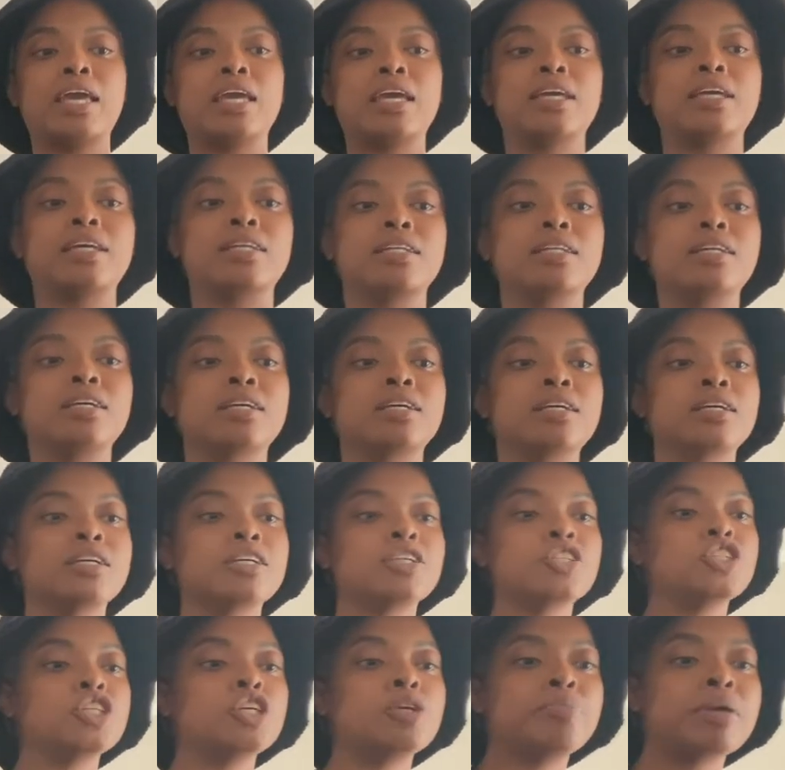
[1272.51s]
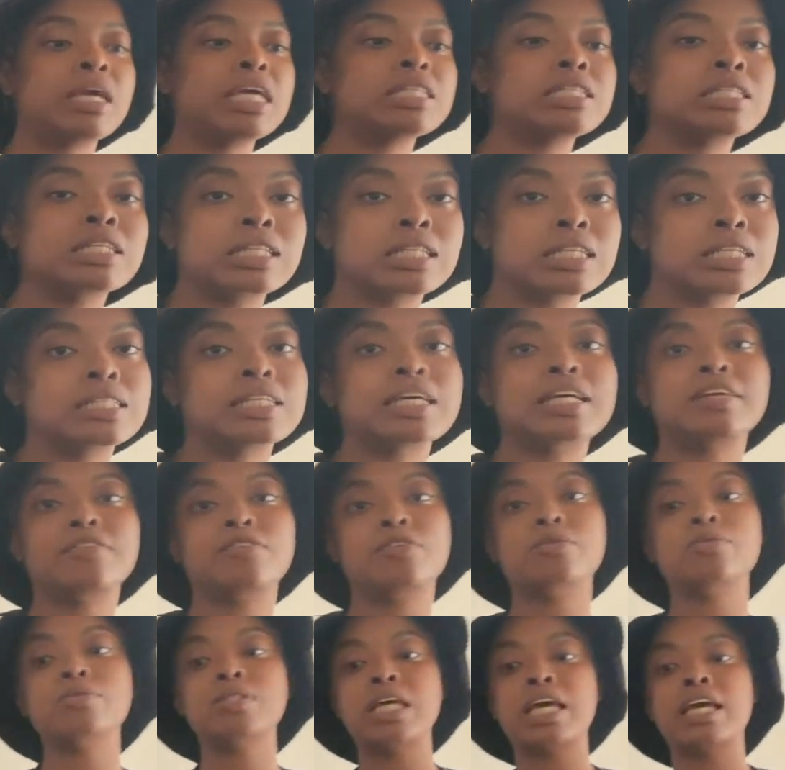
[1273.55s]
And she basically
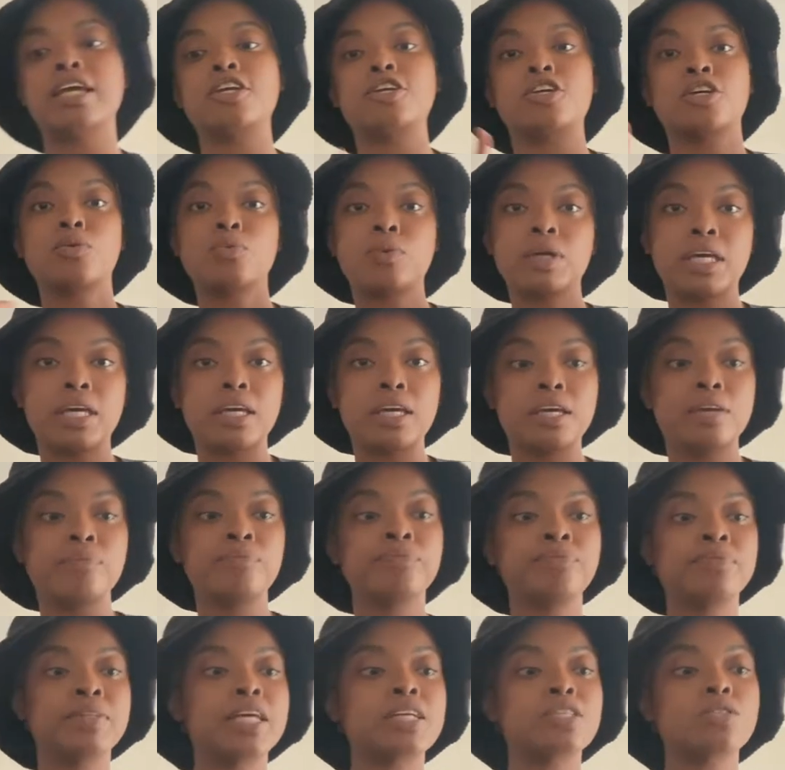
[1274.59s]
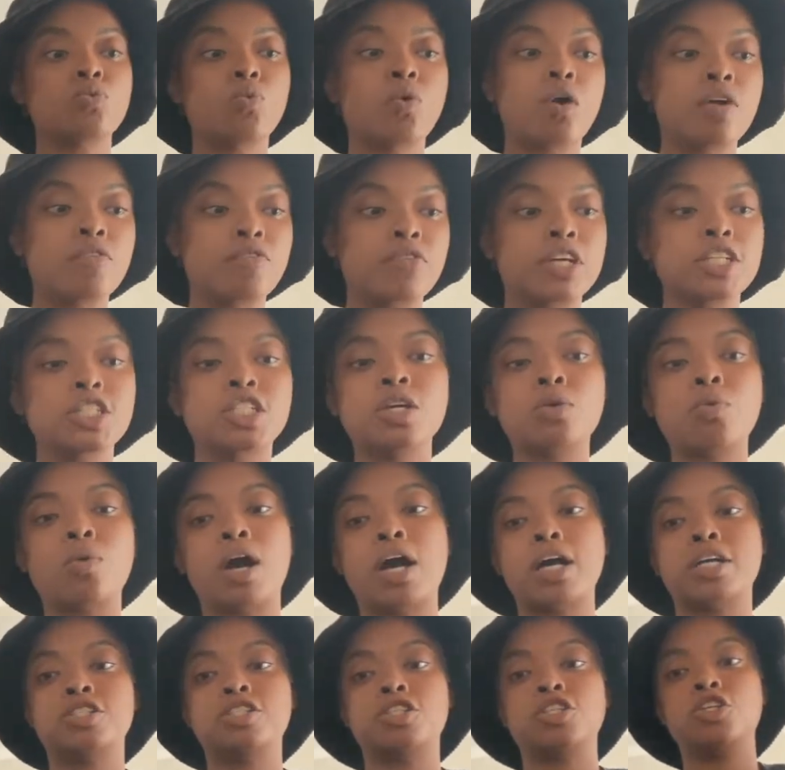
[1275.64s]
said, if you take your wig that's
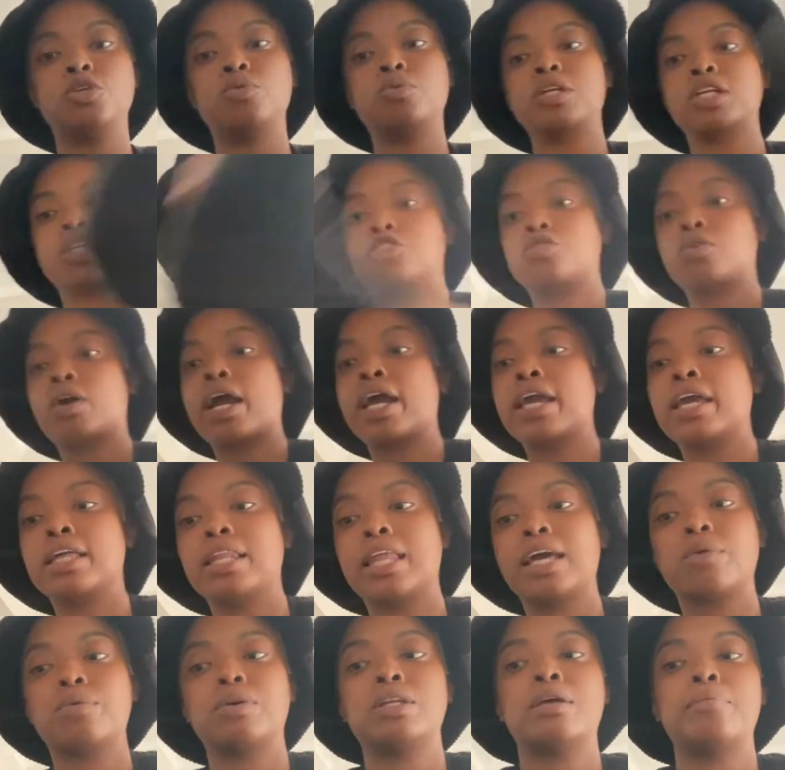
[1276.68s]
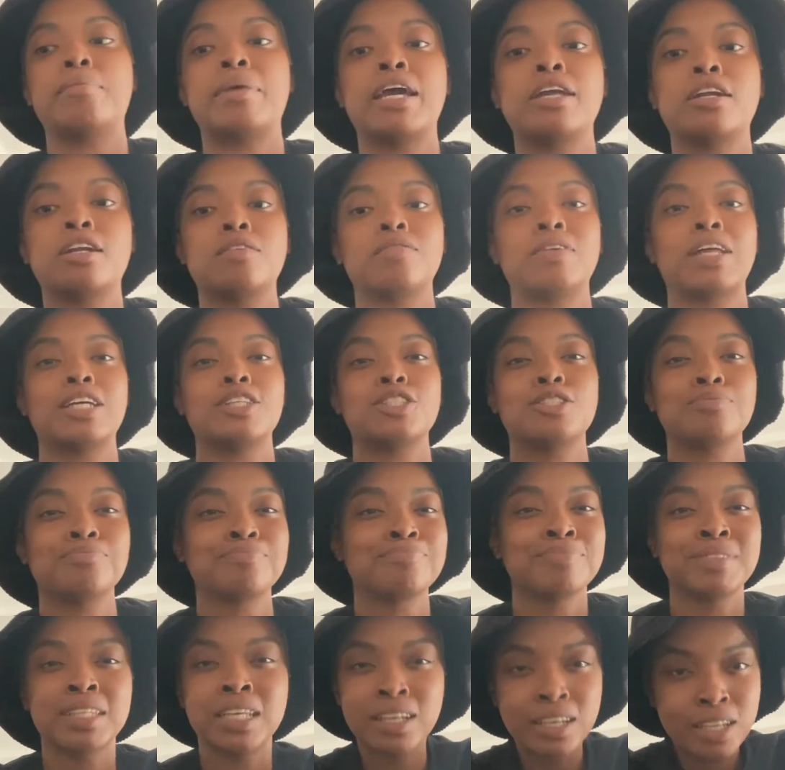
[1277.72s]
freshly washed and you want to dry it like in a matter of
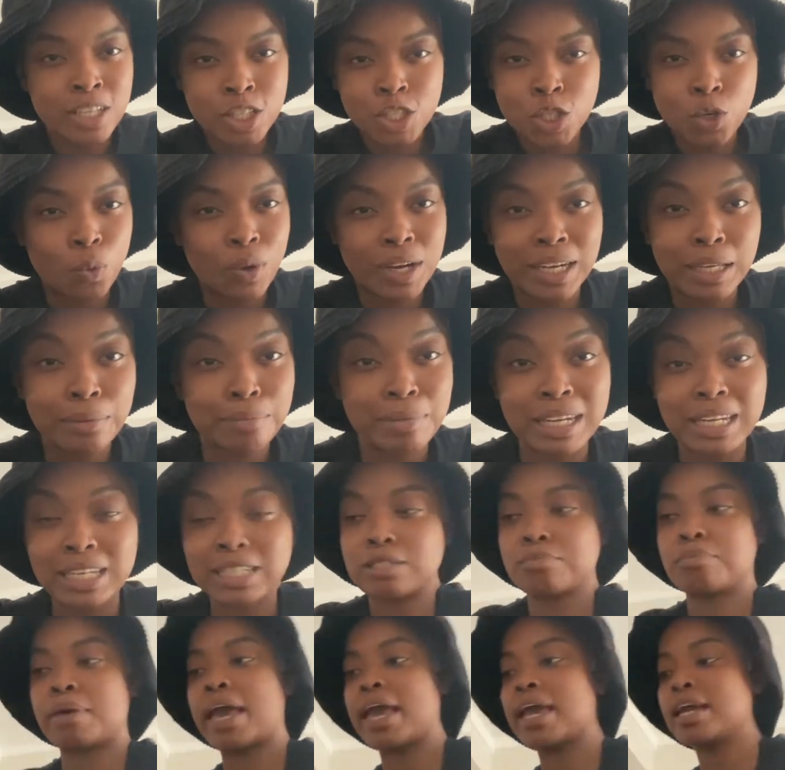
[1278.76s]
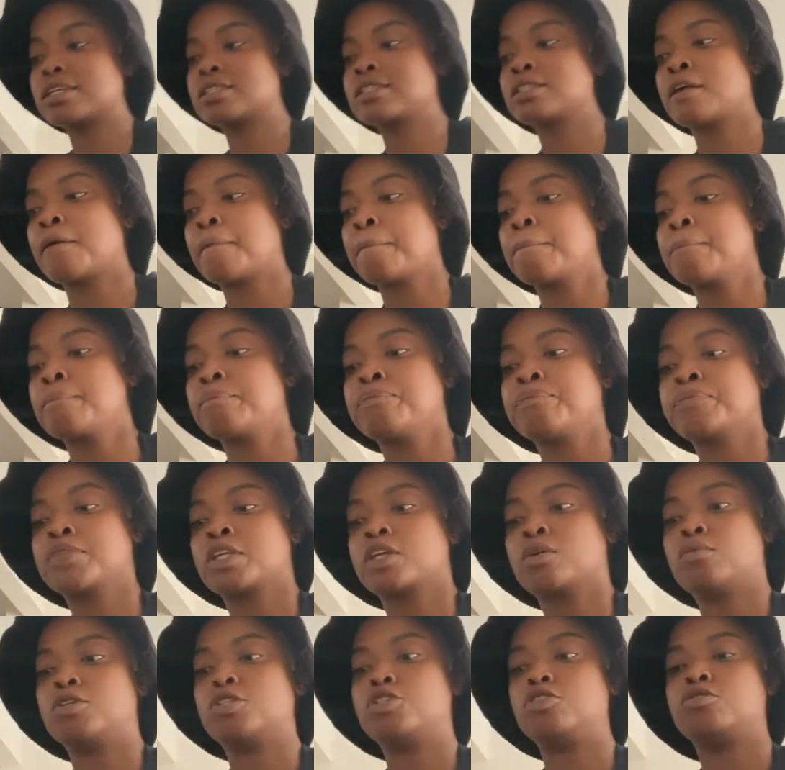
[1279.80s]
like 20 minutes max,
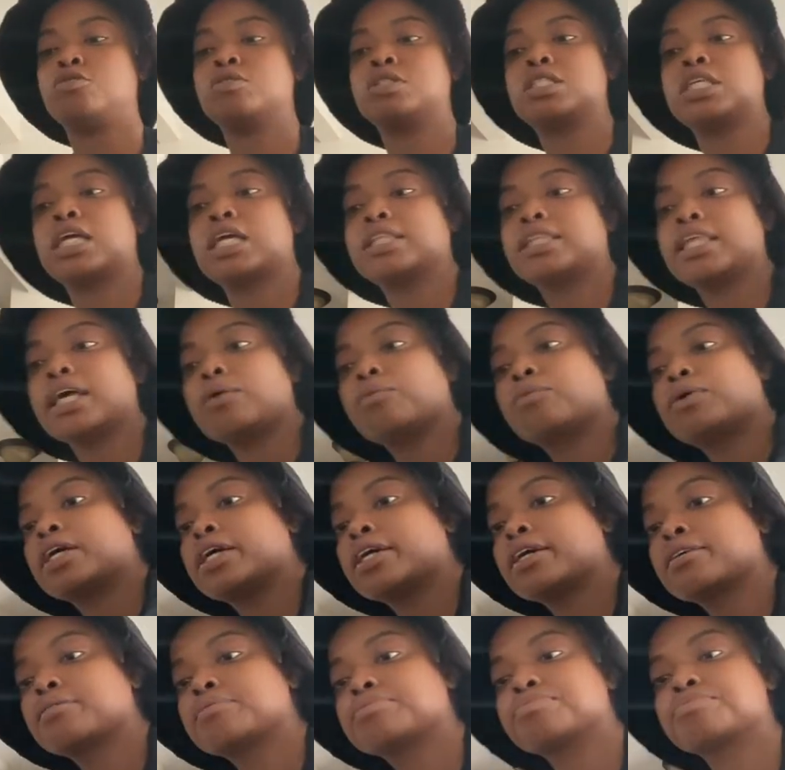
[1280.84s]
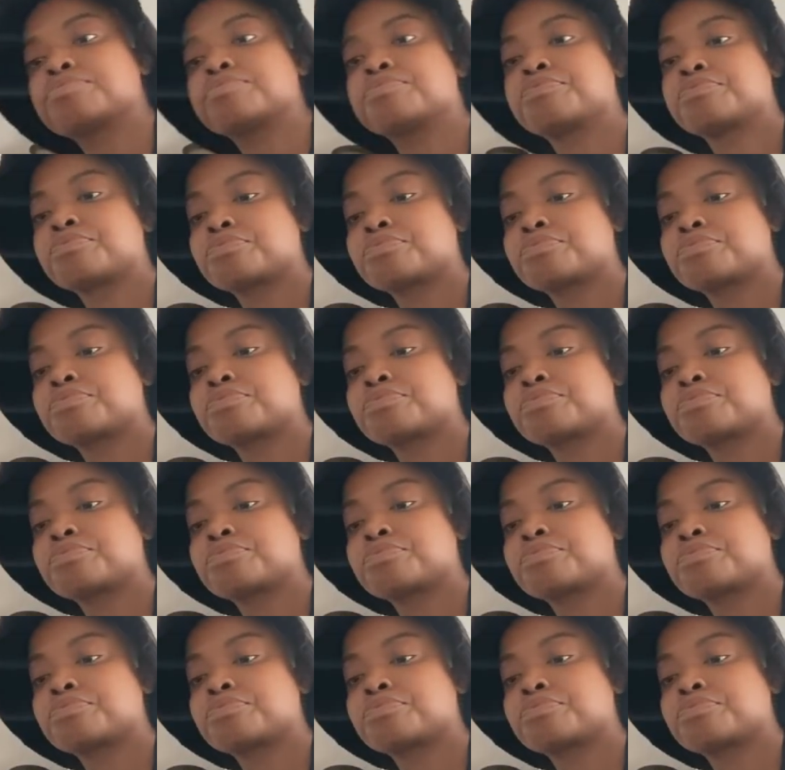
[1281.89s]
what you do is take that wig,